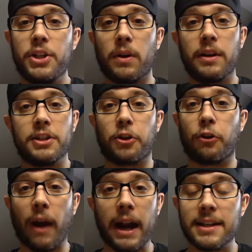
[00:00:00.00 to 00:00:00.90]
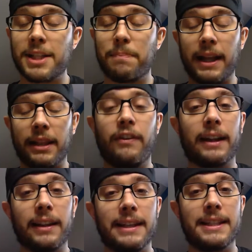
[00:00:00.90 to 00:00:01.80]
Jordan is great, despite the
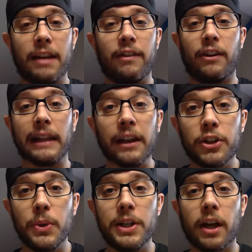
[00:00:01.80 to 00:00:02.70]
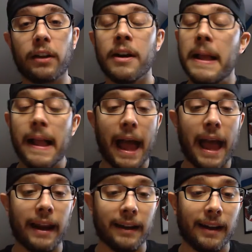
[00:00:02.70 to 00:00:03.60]
fact that they say very little to each other.
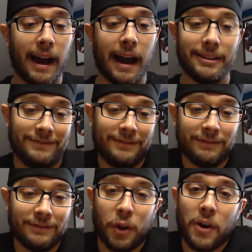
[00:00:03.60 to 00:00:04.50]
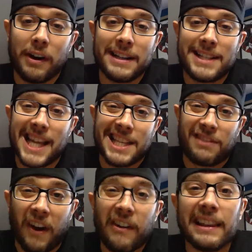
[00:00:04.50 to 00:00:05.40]
And Florian says
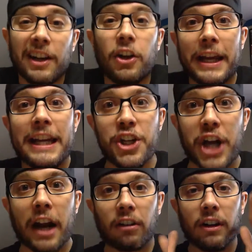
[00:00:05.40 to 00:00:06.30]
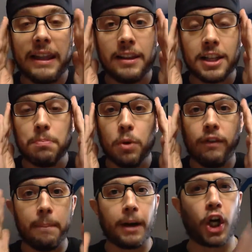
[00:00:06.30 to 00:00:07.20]
very little in general in this
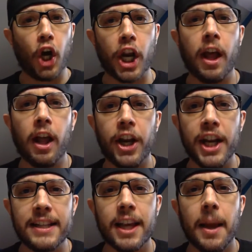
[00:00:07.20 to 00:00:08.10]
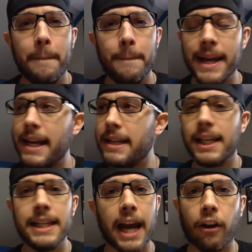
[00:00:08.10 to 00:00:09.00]
movie, but goodness me, is
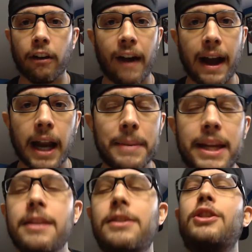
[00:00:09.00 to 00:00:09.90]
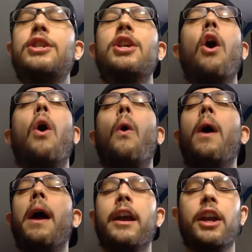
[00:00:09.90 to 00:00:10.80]
he terrifying. I mean, he's
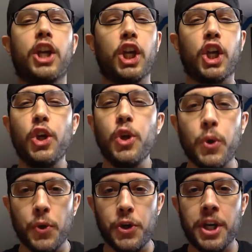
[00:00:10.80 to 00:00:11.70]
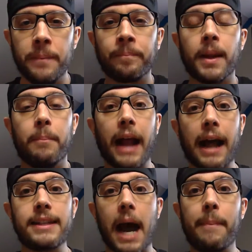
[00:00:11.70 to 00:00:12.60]
so huge. But
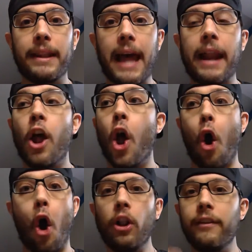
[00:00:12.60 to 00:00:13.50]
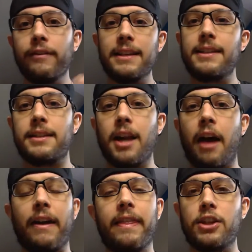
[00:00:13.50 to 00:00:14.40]
on top of that, all of this
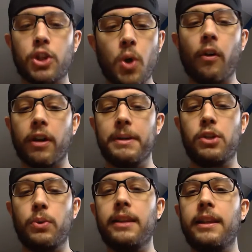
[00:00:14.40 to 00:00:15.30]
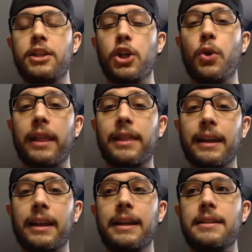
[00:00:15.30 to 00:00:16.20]
stuff and the story between these two, I
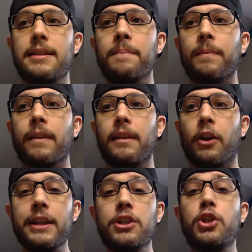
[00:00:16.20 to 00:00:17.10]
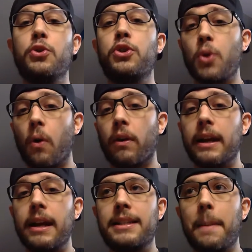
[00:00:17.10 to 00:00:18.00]
think, these two
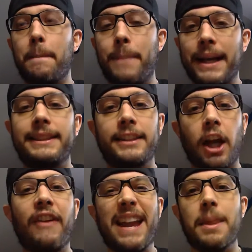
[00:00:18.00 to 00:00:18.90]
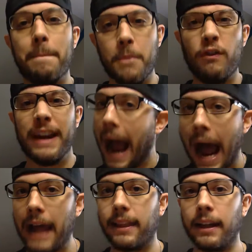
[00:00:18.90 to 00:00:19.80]
story is the best stuff in the movie,
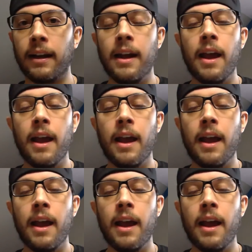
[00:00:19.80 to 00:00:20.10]
I think.